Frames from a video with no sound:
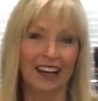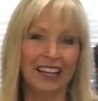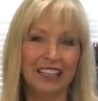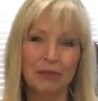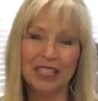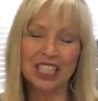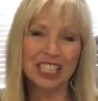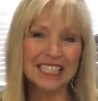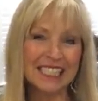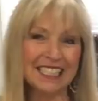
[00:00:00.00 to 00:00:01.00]
And I mean,
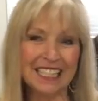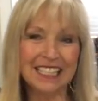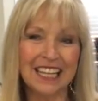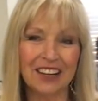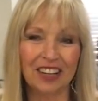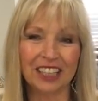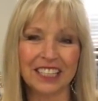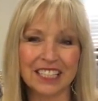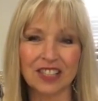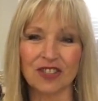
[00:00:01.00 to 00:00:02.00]
just the detail on
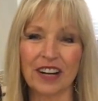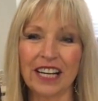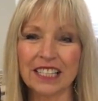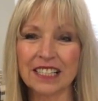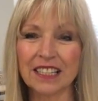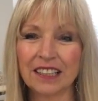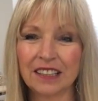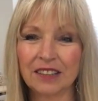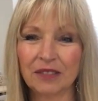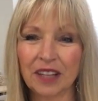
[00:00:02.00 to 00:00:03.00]
this dress.
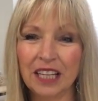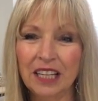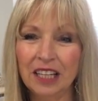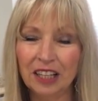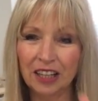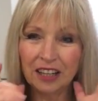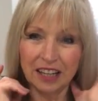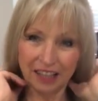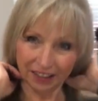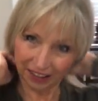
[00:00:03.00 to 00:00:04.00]

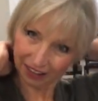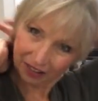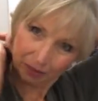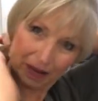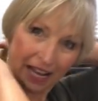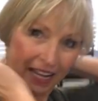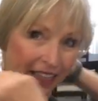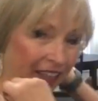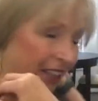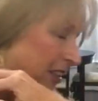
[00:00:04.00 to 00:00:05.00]
Here and then in the back.